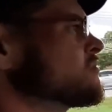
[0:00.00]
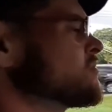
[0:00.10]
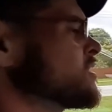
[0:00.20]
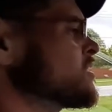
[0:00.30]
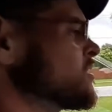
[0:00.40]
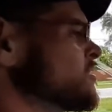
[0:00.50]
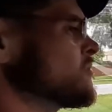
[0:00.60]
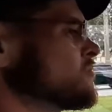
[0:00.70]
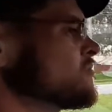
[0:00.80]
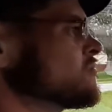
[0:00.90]
Yeah,
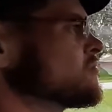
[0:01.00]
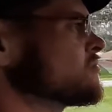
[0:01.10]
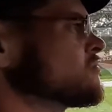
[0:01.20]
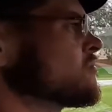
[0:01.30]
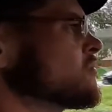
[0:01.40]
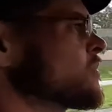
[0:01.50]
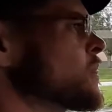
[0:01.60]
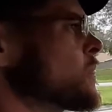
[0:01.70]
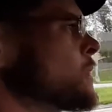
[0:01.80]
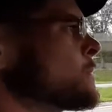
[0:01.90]
because
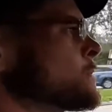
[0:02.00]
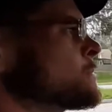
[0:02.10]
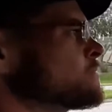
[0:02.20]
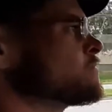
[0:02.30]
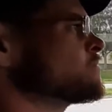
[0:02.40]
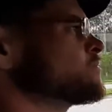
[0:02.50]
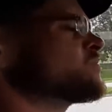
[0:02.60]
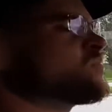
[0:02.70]
there's no whine.